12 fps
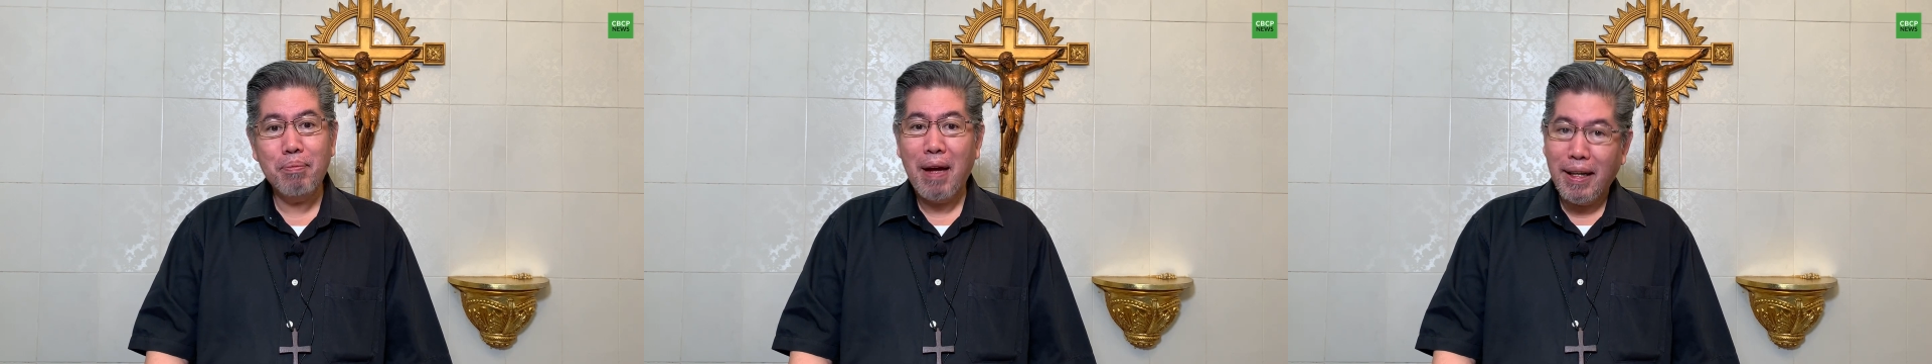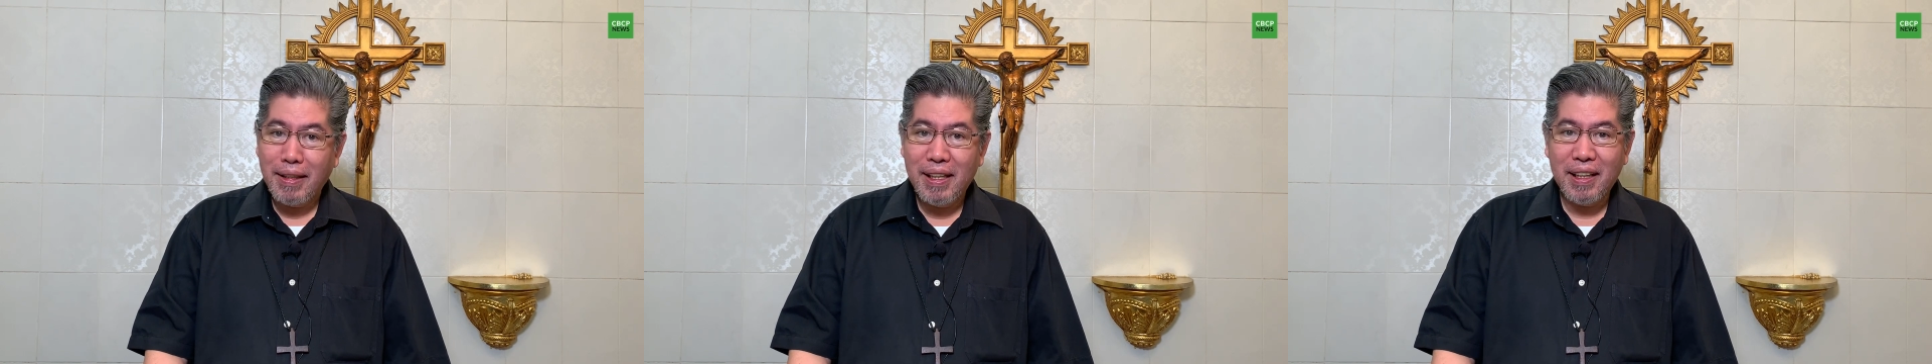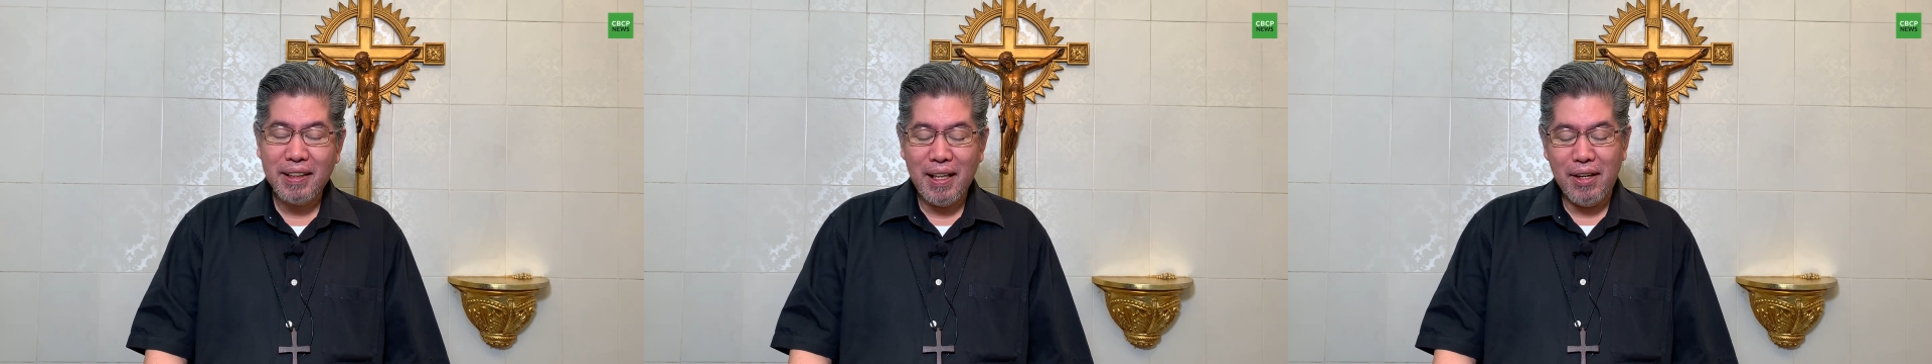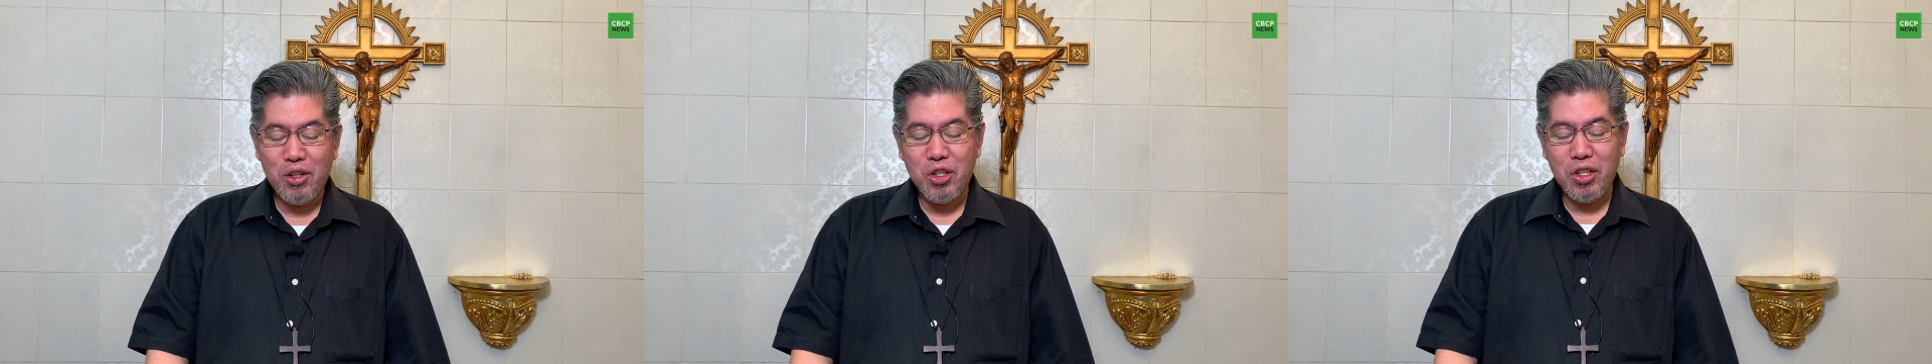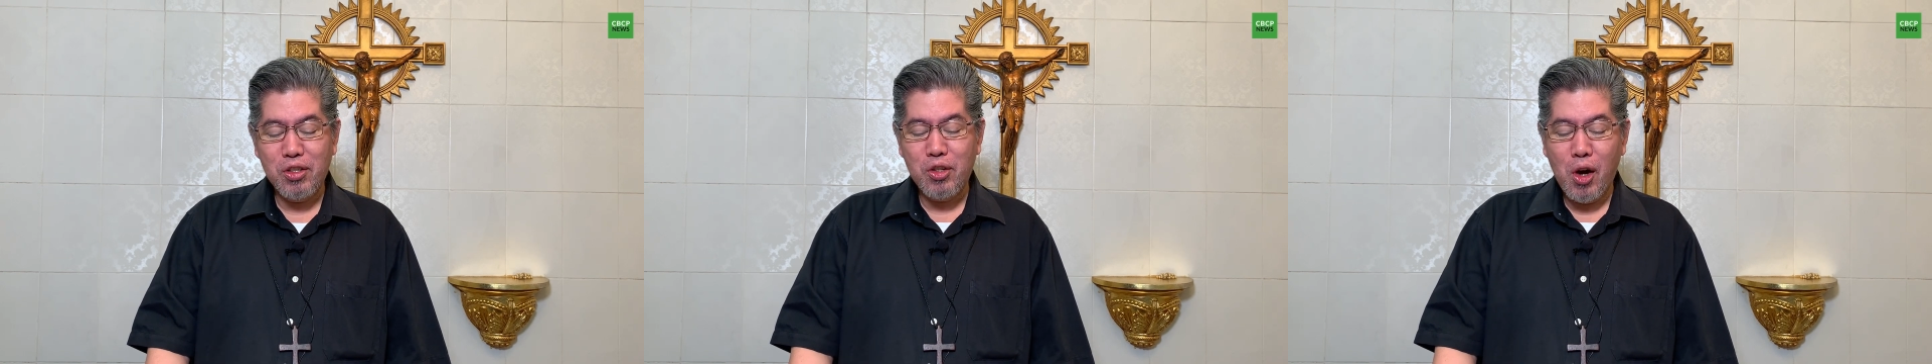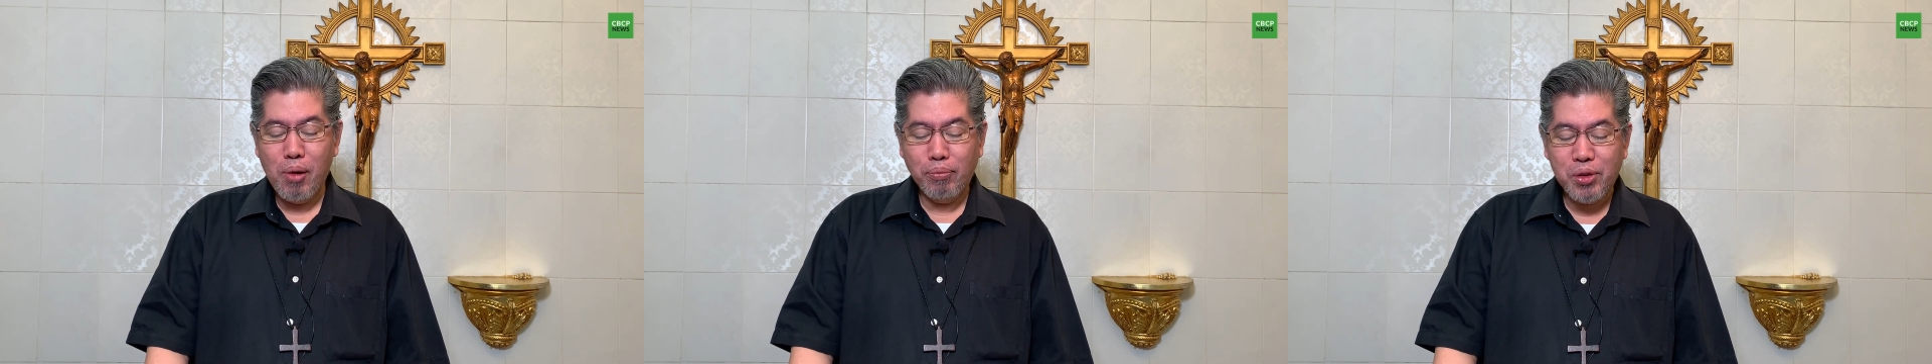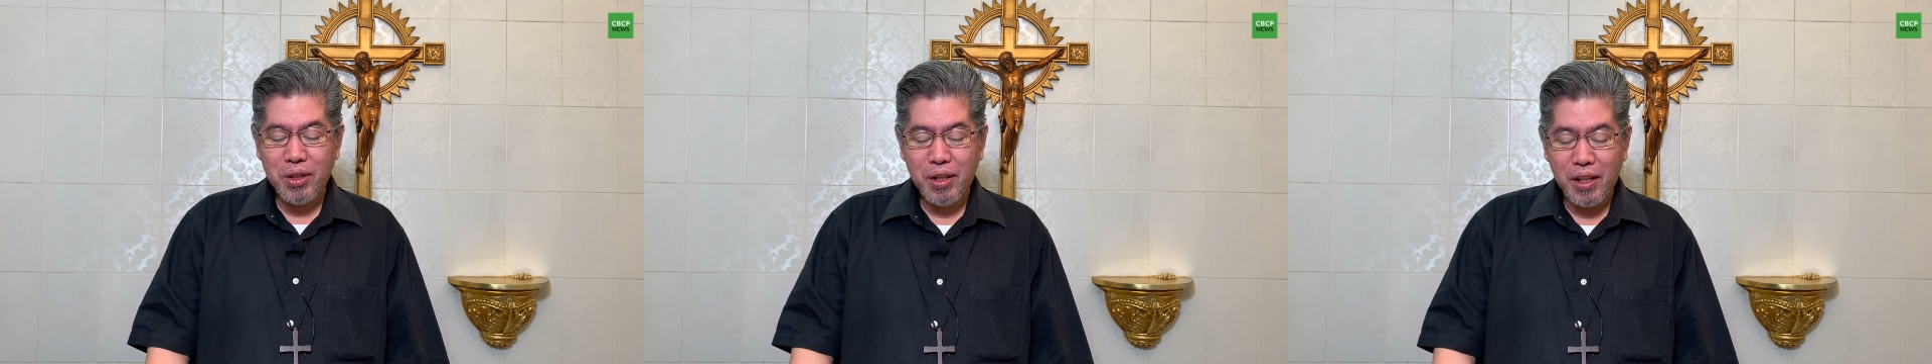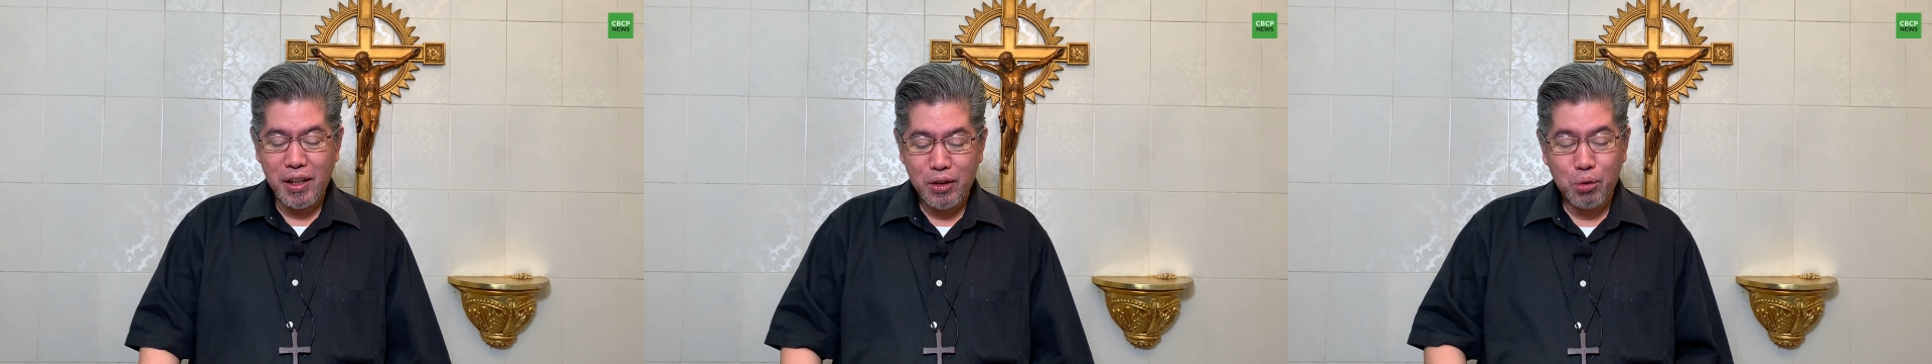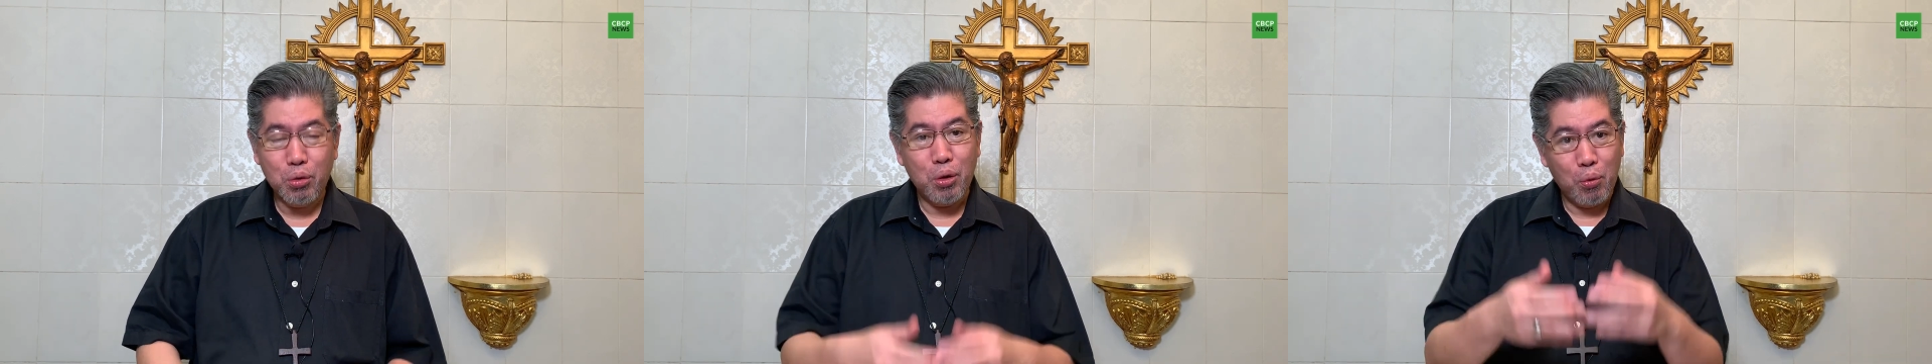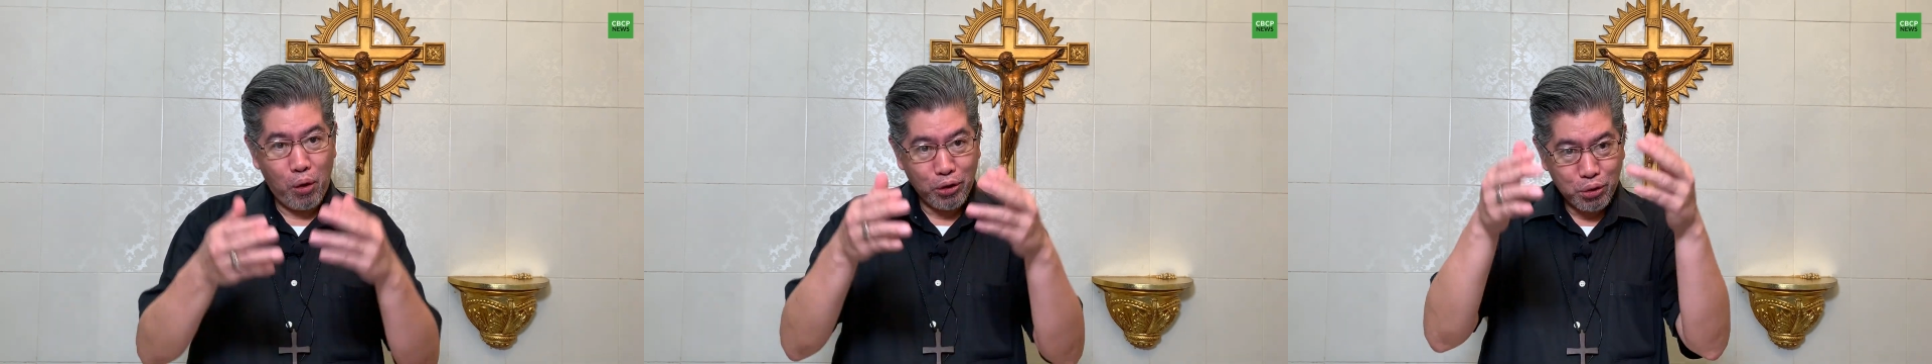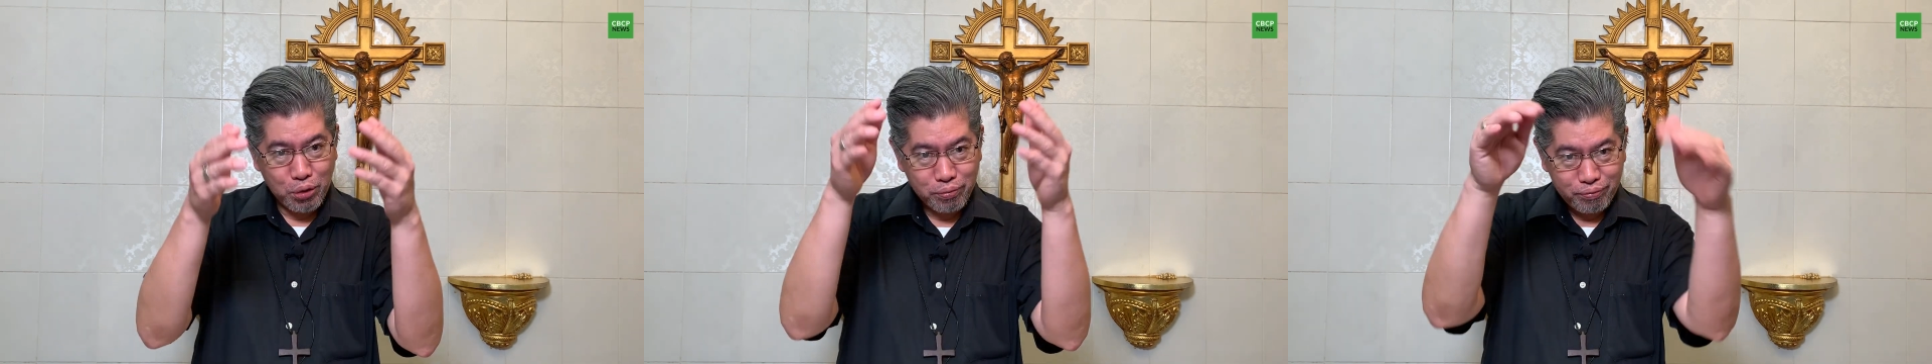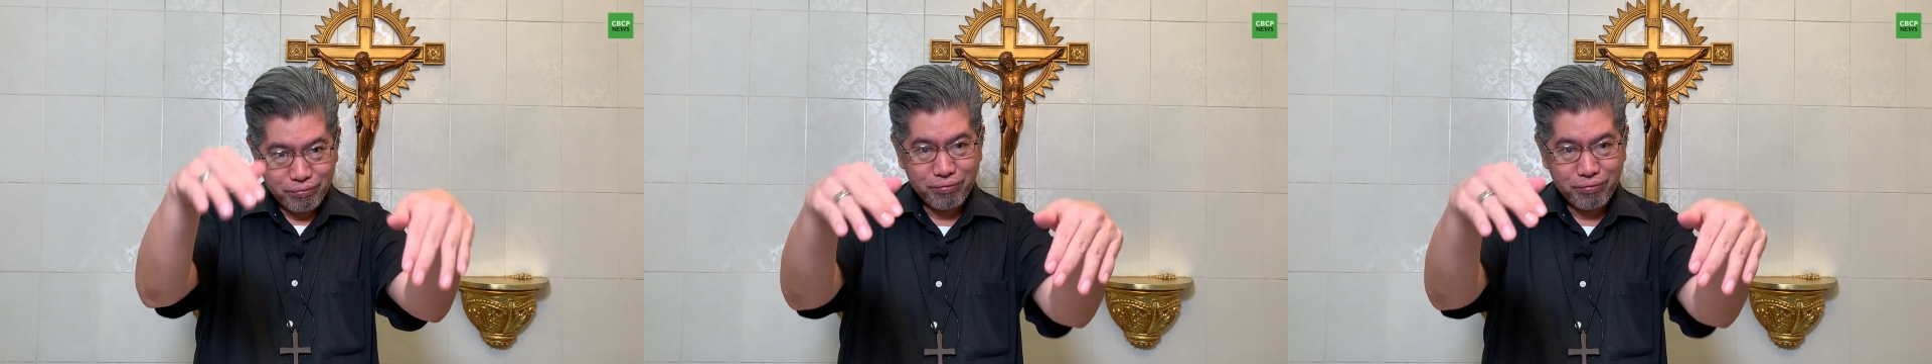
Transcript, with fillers: panicked and she jumped into the water.